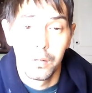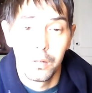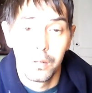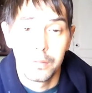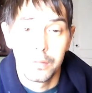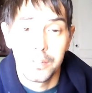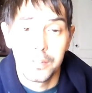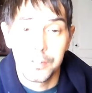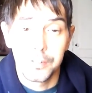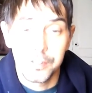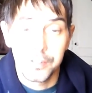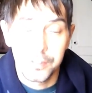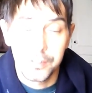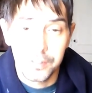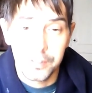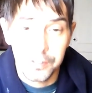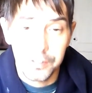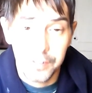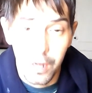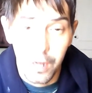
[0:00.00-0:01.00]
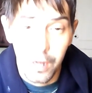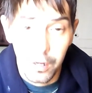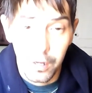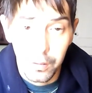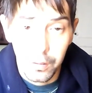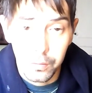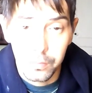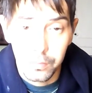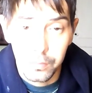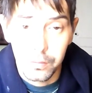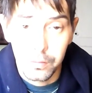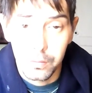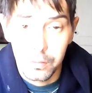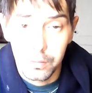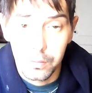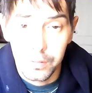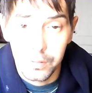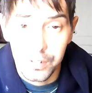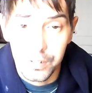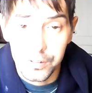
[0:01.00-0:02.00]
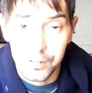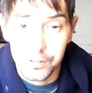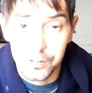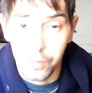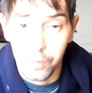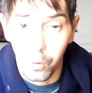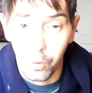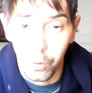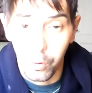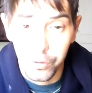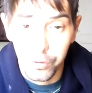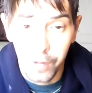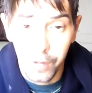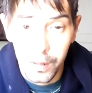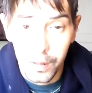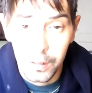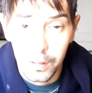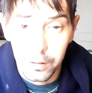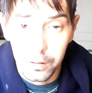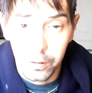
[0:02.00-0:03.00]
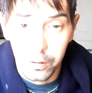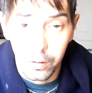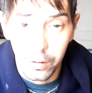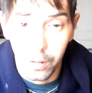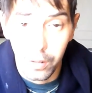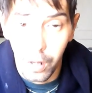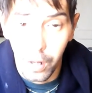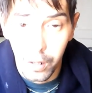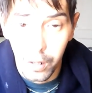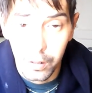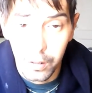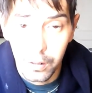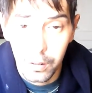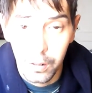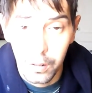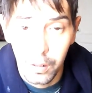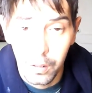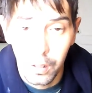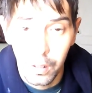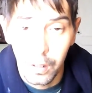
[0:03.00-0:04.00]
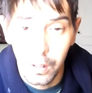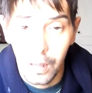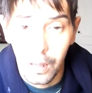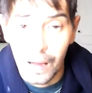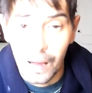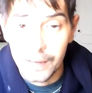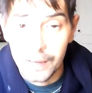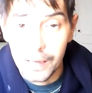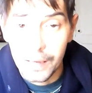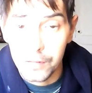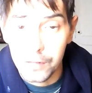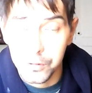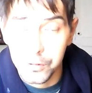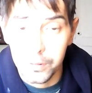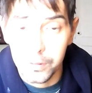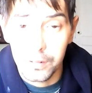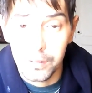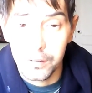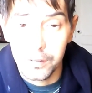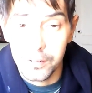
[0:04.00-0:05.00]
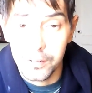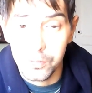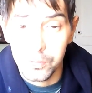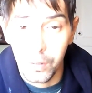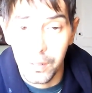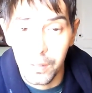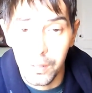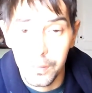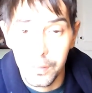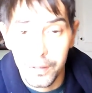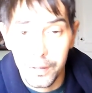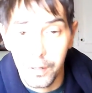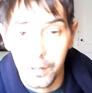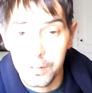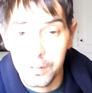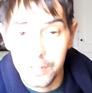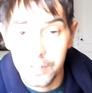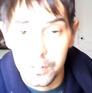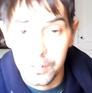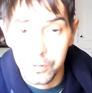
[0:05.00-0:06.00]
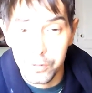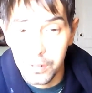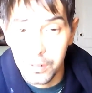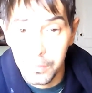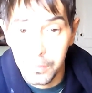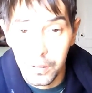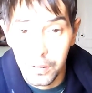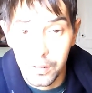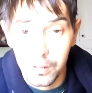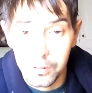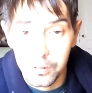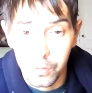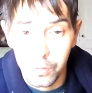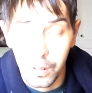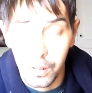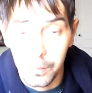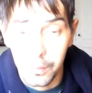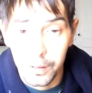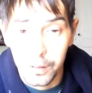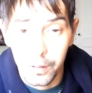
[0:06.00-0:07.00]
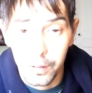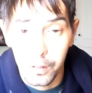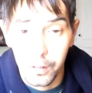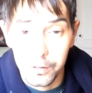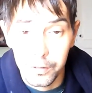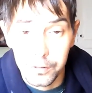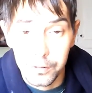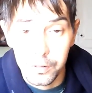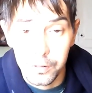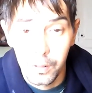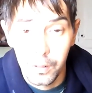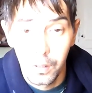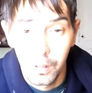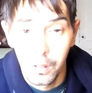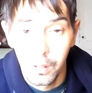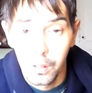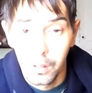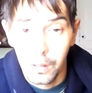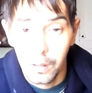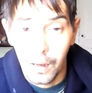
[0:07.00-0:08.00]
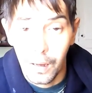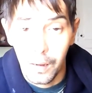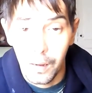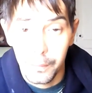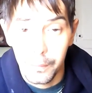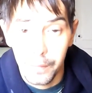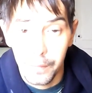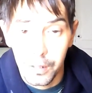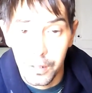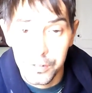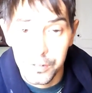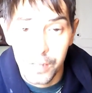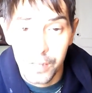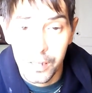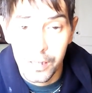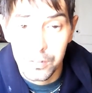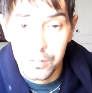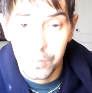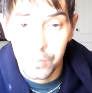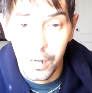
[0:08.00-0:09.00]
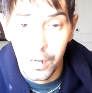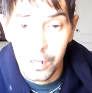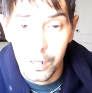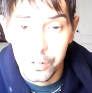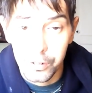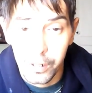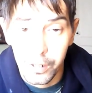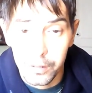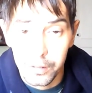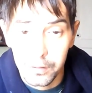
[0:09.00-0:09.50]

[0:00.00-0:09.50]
This isn't to scare you, this is to hold tight in your heart. I get treated this way because they treat me this way because I'm a science project.